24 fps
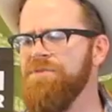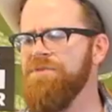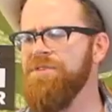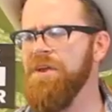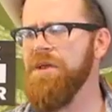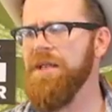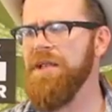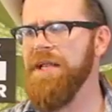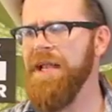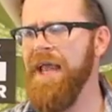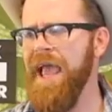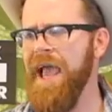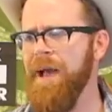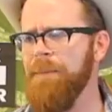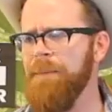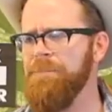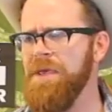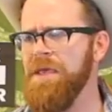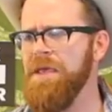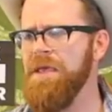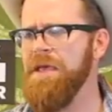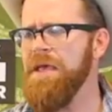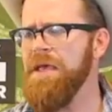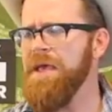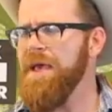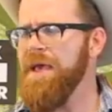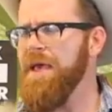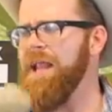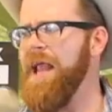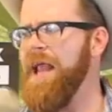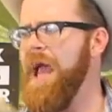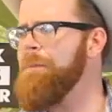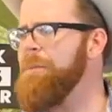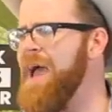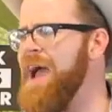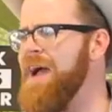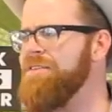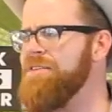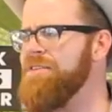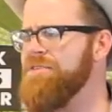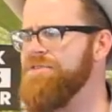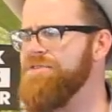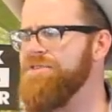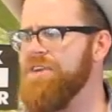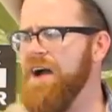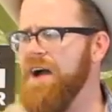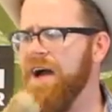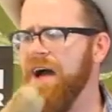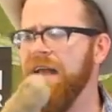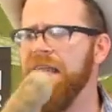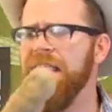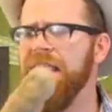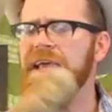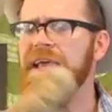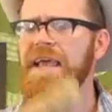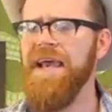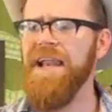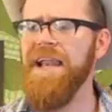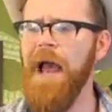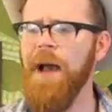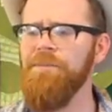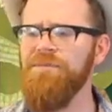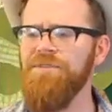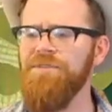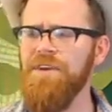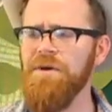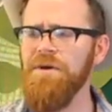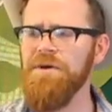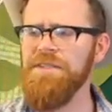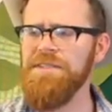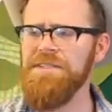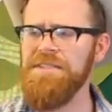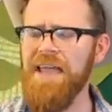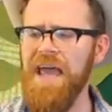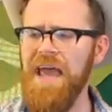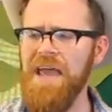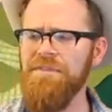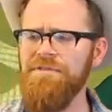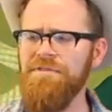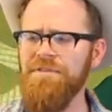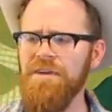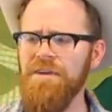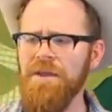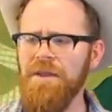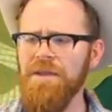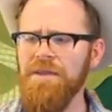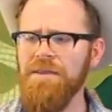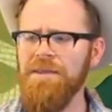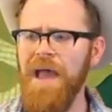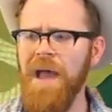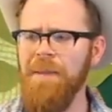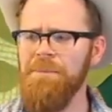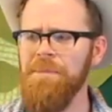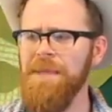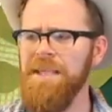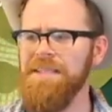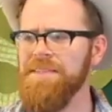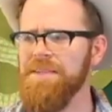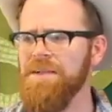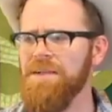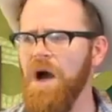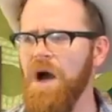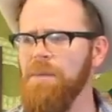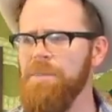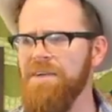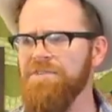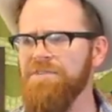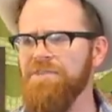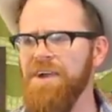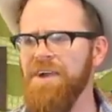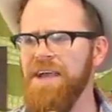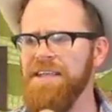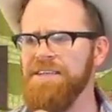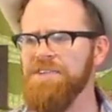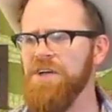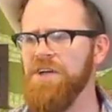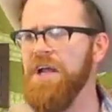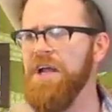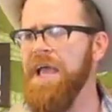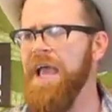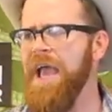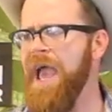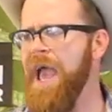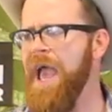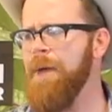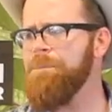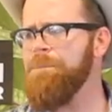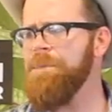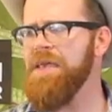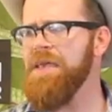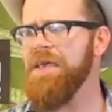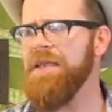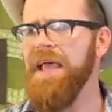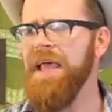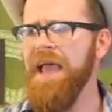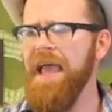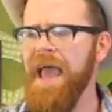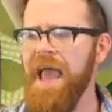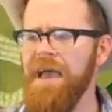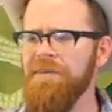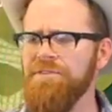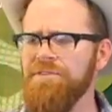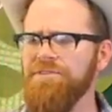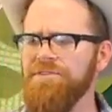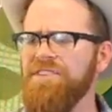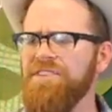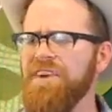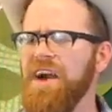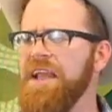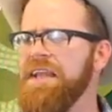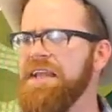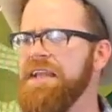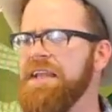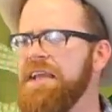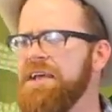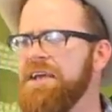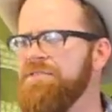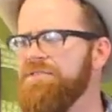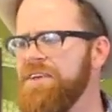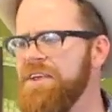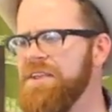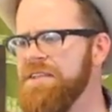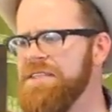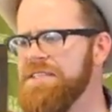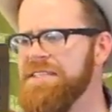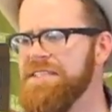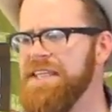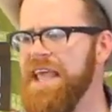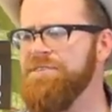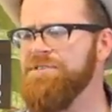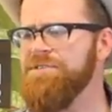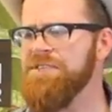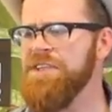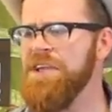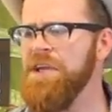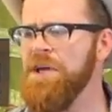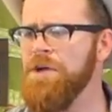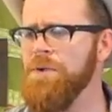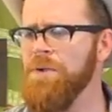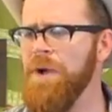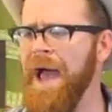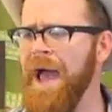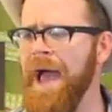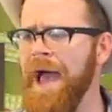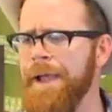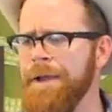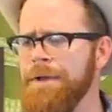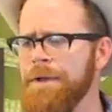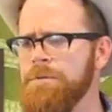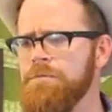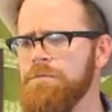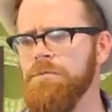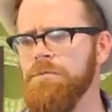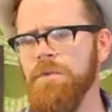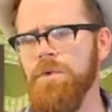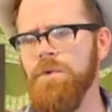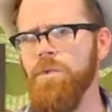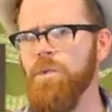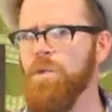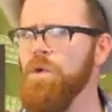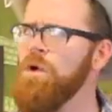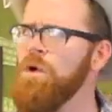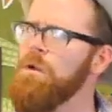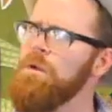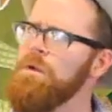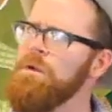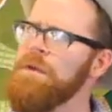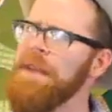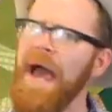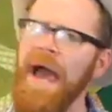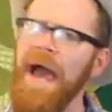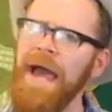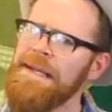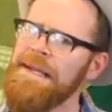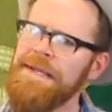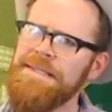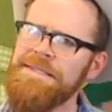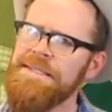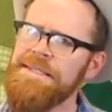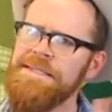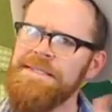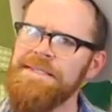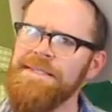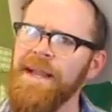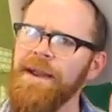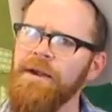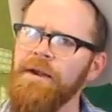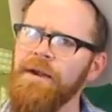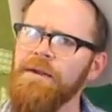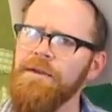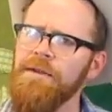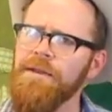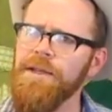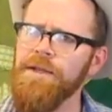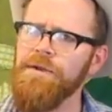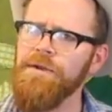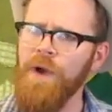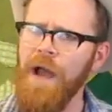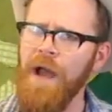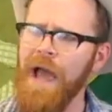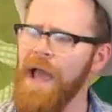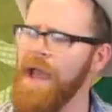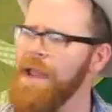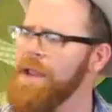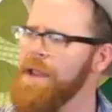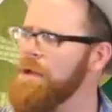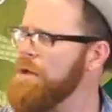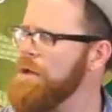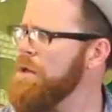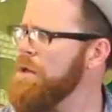feeling happy and I'm having fun and I'm feeling safe, that means that all my friends are happy and having fun and feeling safe too, right? Well, not necessarily, right?